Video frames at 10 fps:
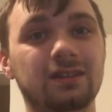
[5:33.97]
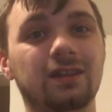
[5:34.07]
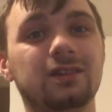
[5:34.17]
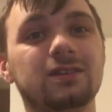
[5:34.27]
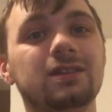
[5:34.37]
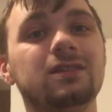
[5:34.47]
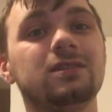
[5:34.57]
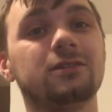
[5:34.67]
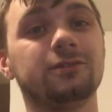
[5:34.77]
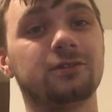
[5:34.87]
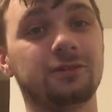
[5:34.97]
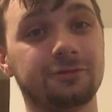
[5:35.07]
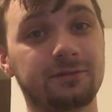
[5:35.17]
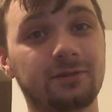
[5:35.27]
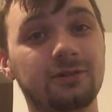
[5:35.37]
Luckily, there
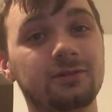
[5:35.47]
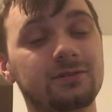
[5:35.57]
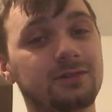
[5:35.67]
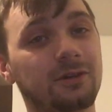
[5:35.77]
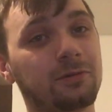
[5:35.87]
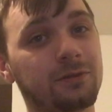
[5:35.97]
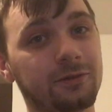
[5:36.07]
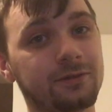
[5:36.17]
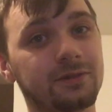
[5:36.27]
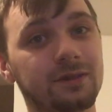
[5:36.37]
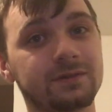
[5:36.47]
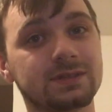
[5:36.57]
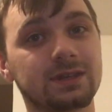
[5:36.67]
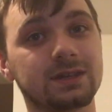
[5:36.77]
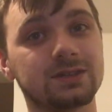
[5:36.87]
are
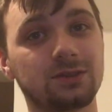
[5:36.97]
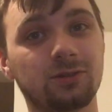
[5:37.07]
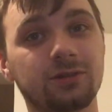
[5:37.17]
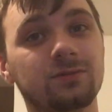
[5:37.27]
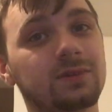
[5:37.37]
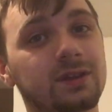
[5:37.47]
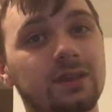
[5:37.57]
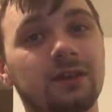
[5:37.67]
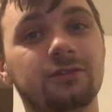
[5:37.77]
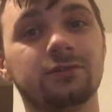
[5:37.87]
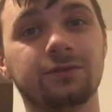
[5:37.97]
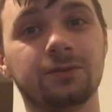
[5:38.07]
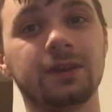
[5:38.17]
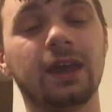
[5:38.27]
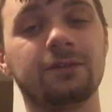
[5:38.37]
alternatives like solar and wind that are
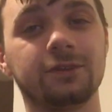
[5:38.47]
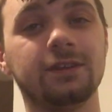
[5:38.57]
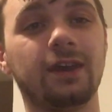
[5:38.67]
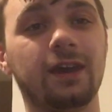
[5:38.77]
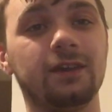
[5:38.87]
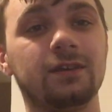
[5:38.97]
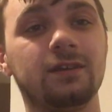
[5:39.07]
growing every day.